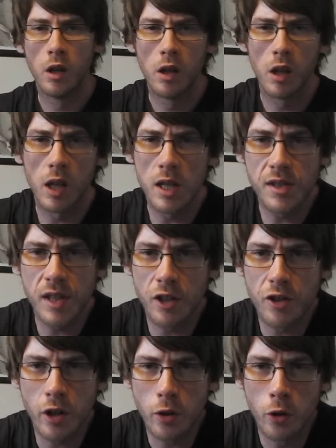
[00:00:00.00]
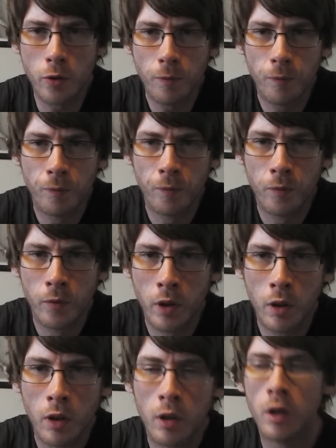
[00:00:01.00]
Alisia Dragoon.
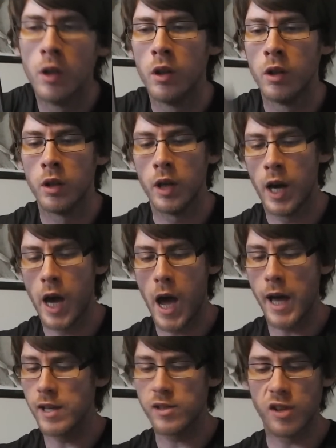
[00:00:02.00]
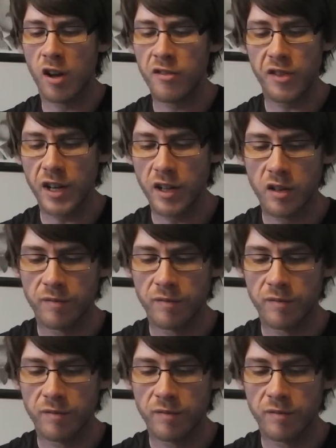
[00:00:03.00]
Uh, it's sun faded,